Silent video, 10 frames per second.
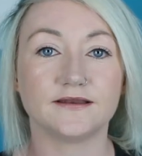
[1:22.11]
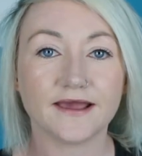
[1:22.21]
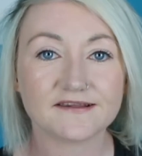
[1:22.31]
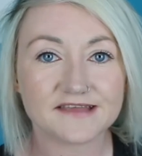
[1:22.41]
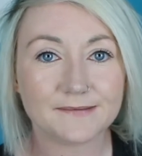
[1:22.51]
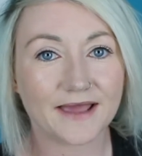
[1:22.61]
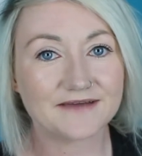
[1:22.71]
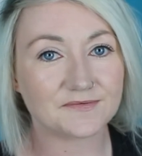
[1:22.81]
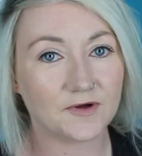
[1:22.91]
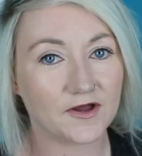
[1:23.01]
Next up, we
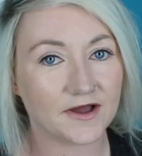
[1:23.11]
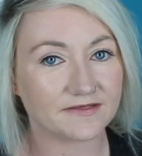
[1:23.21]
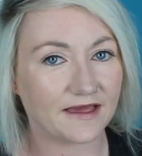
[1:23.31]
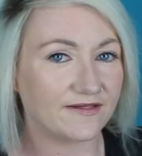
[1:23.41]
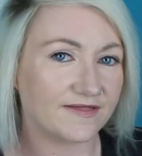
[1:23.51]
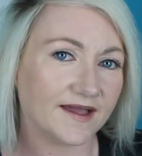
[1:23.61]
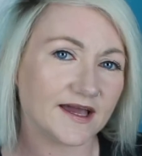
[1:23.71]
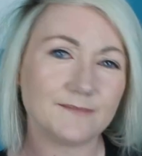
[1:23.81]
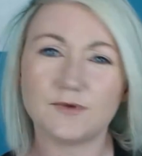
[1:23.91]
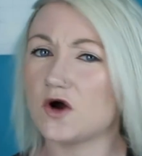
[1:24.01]
have a product that I
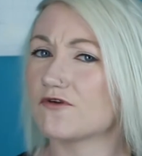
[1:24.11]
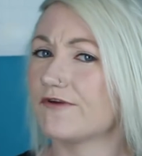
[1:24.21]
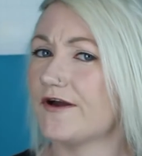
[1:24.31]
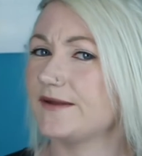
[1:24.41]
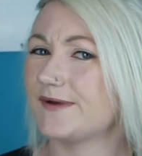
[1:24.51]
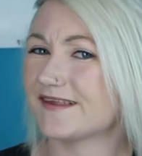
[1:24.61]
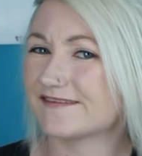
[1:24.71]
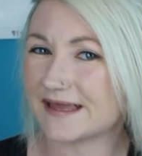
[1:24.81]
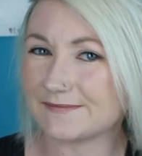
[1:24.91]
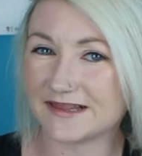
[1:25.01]
think I bought around about
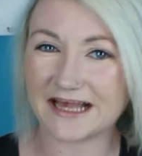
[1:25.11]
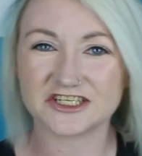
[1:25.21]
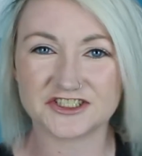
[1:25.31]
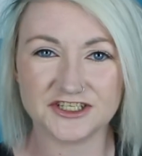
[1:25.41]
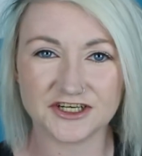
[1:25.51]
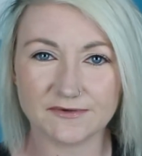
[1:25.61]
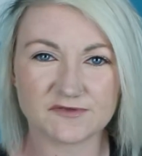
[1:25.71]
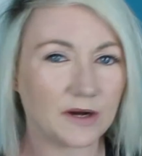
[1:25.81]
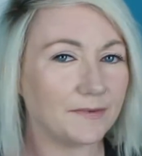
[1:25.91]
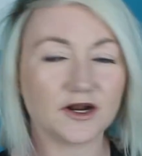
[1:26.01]
this time last year. It
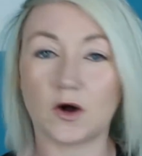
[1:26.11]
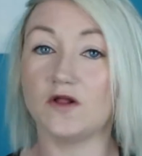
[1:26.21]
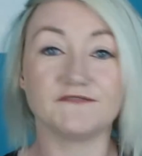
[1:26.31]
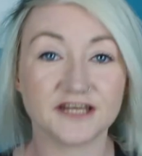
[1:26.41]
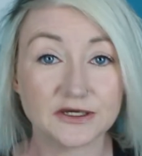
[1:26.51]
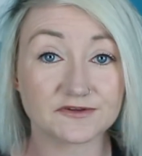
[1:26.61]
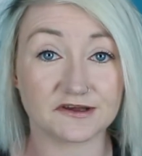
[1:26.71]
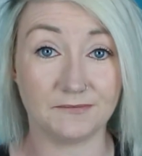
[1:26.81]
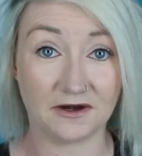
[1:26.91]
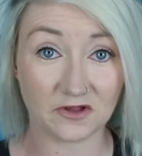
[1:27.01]
was probably in a haul video
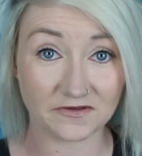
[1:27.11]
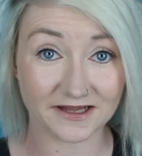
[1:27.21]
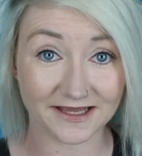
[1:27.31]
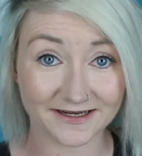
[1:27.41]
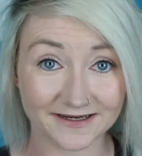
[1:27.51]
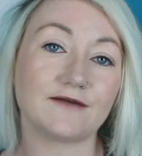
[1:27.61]
somewhere along the line.